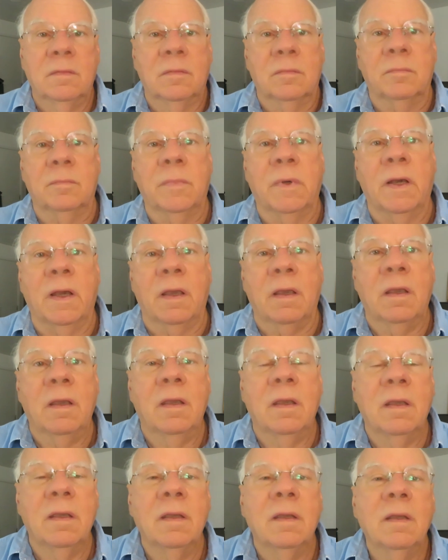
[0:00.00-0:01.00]
by
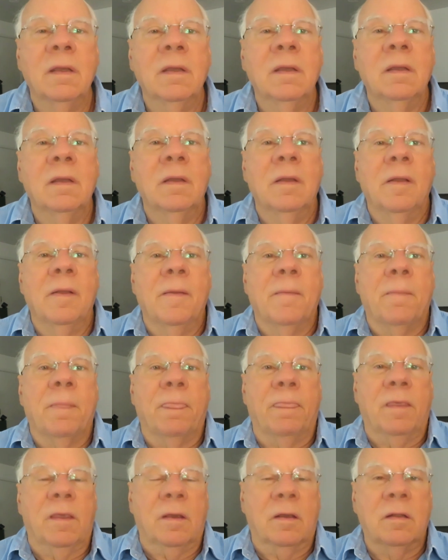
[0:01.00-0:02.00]

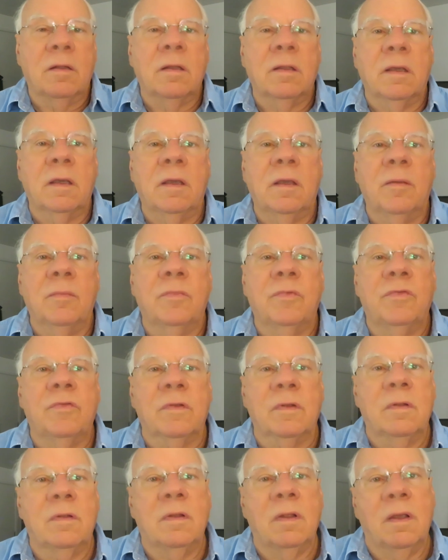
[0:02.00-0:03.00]
the claims
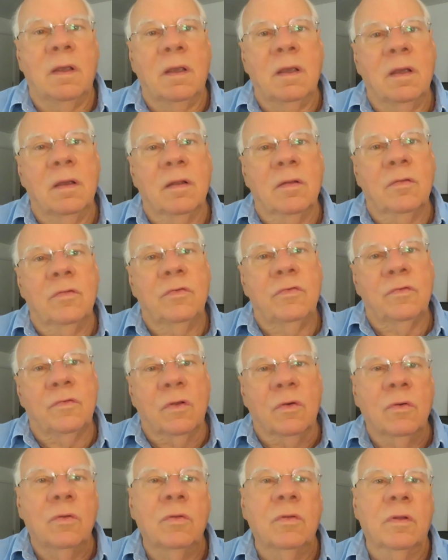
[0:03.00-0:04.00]
that they had
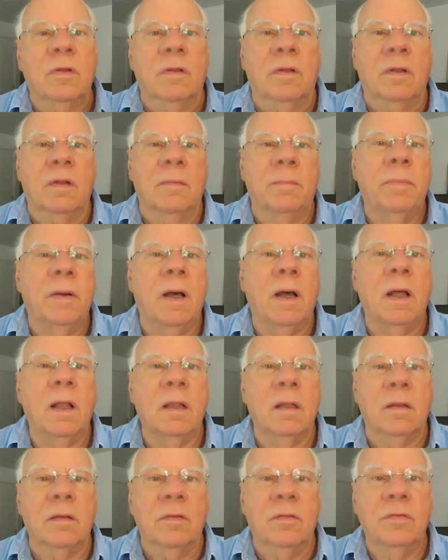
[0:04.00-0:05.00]
stolen the
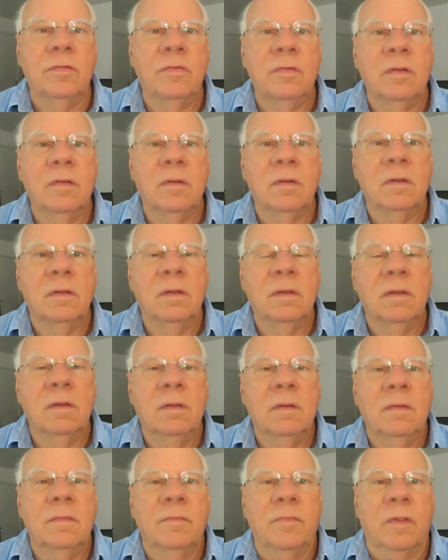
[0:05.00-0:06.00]
pollens
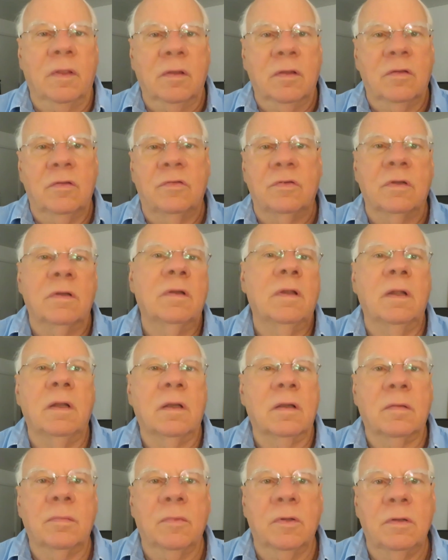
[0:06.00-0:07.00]
and the
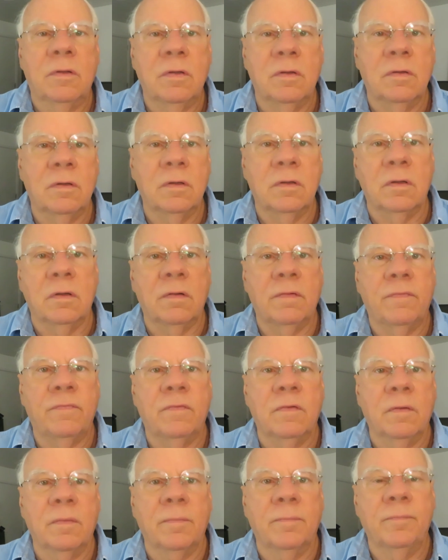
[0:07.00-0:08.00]
genetic material
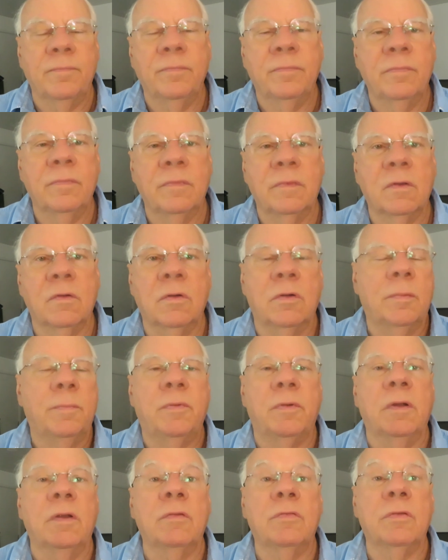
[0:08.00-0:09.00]
from
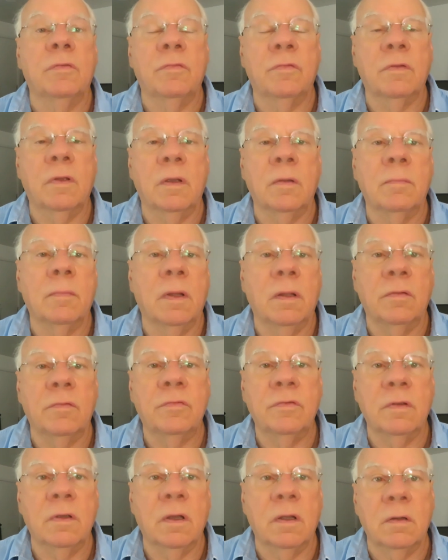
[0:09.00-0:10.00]
corporations like
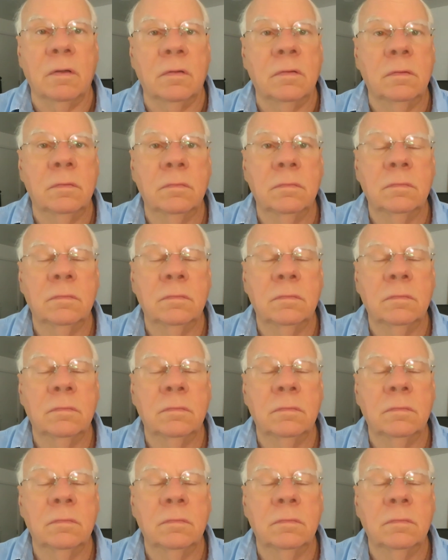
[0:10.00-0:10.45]
Monsanto.